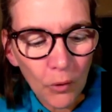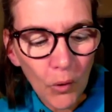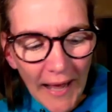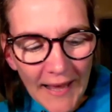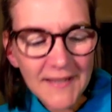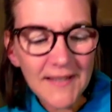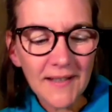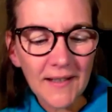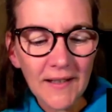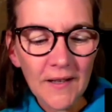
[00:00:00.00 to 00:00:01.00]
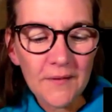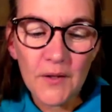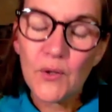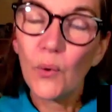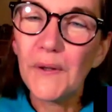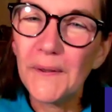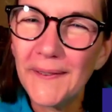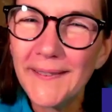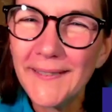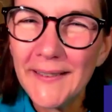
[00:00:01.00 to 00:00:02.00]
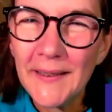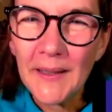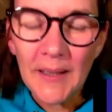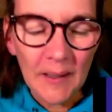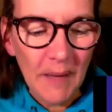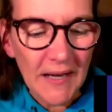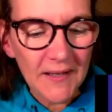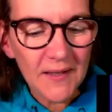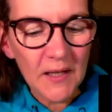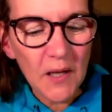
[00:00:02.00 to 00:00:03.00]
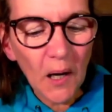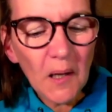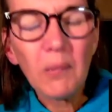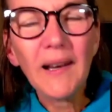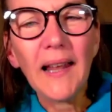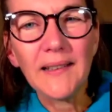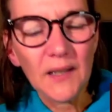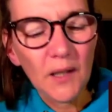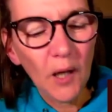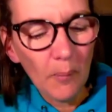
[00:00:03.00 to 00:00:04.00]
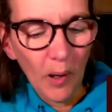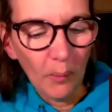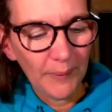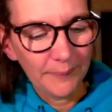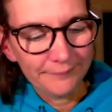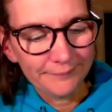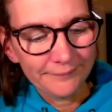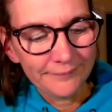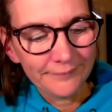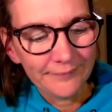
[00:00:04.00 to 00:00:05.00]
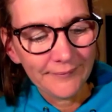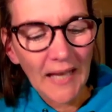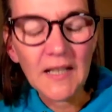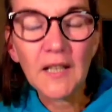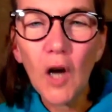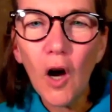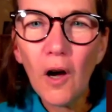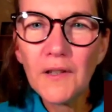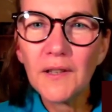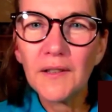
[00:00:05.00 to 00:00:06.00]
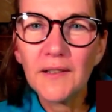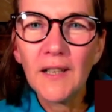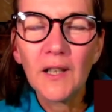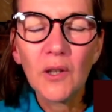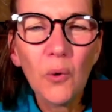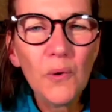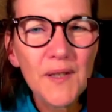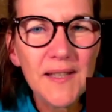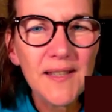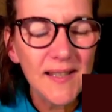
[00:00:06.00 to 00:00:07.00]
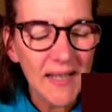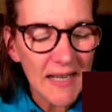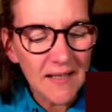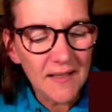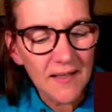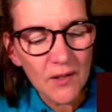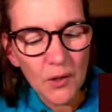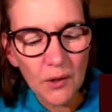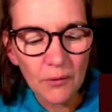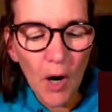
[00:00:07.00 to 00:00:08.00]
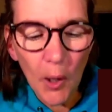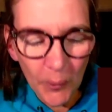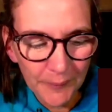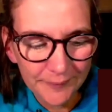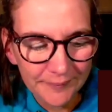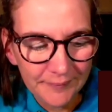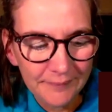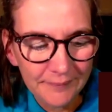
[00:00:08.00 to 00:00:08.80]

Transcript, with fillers: For as the soil makes the young plant come up, and a garden causes seeds to grow,